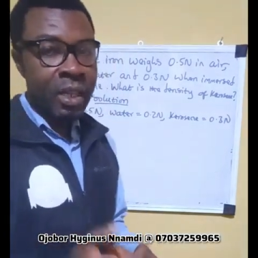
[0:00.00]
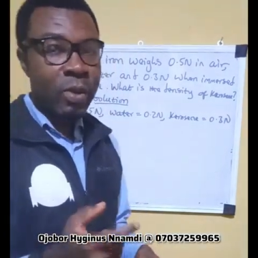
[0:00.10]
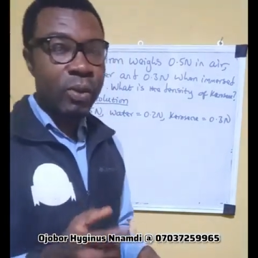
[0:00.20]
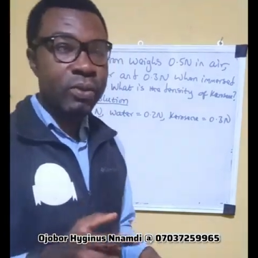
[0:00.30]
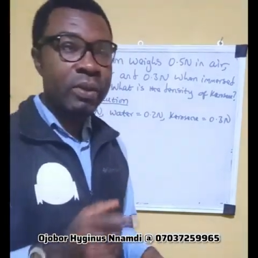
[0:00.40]

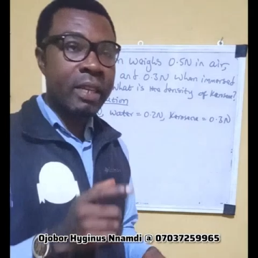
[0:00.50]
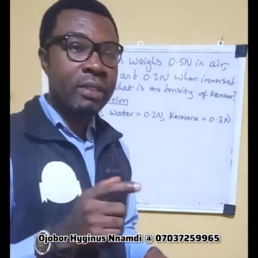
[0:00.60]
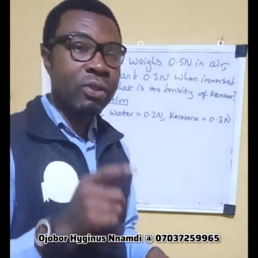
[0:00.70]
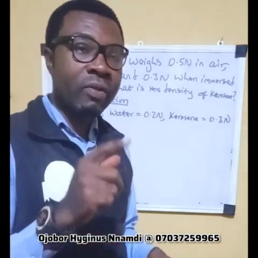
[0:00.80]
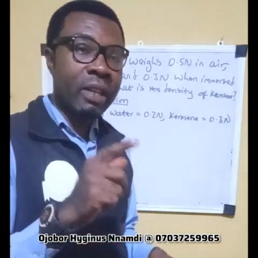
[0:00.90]
equal to
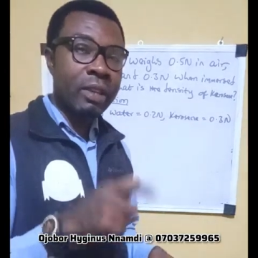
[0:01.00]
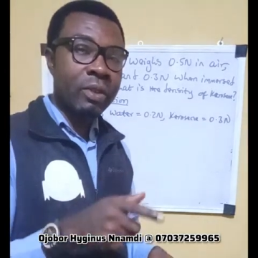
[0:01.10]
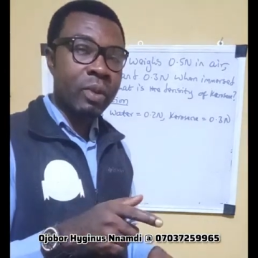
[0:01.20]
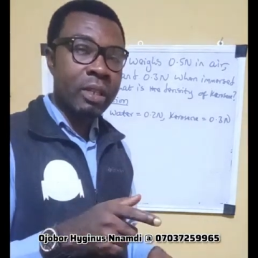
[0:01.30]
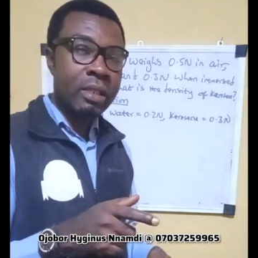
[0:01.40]
density of that
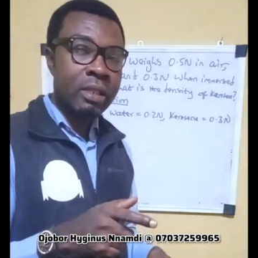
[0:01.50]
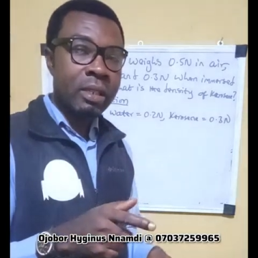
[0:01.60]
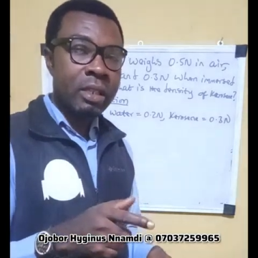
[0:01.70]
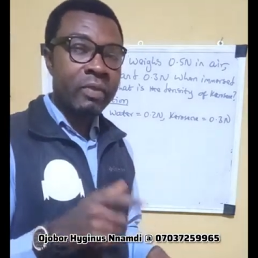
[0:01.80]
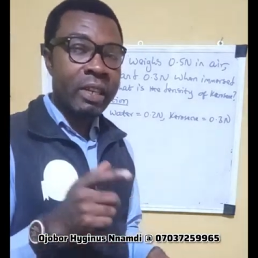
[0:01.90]
liquid
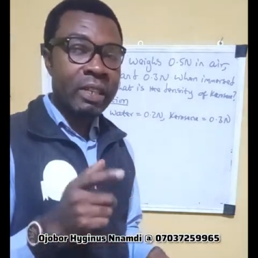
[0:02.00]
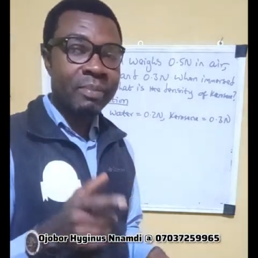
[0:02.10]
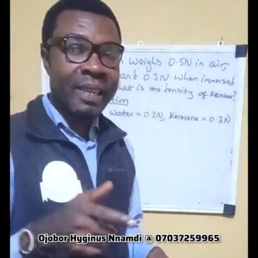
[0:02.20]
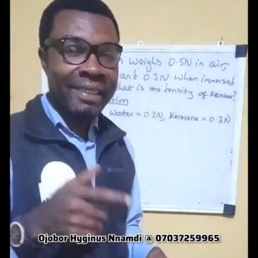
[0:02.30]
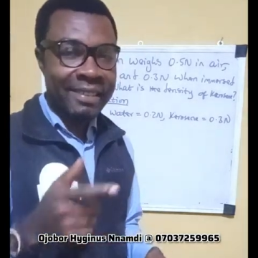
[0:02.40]
divided
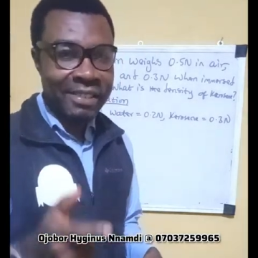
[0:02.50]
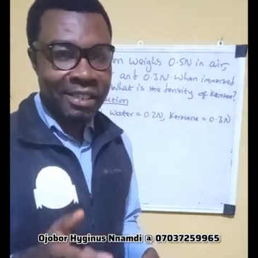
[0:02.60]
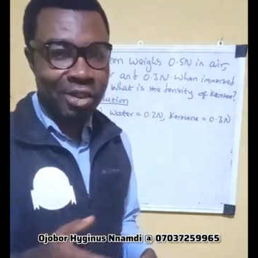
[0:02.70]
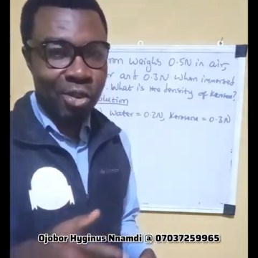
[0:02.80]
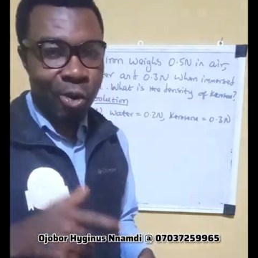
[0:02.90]
by
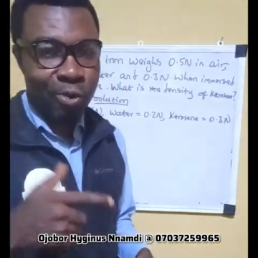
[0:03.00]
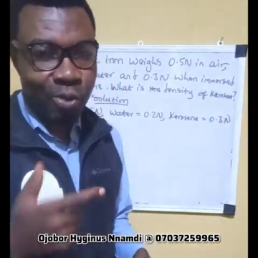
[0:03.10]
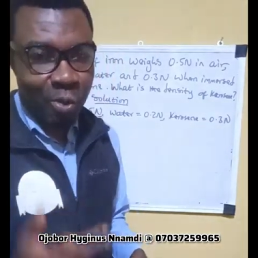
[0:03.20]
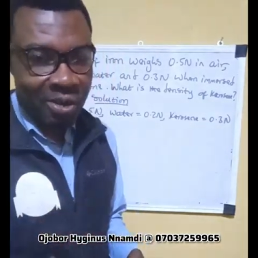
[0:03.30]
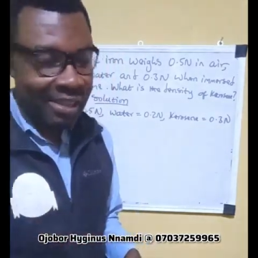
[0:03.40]
density of
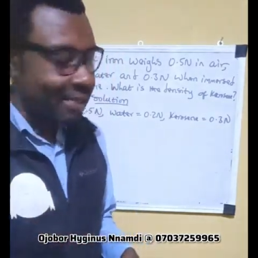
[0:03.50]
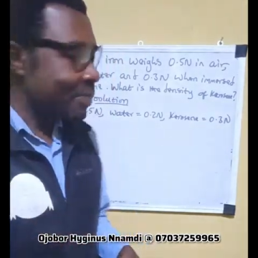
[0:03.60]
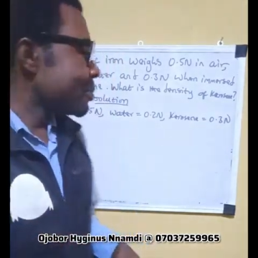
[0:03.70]
water.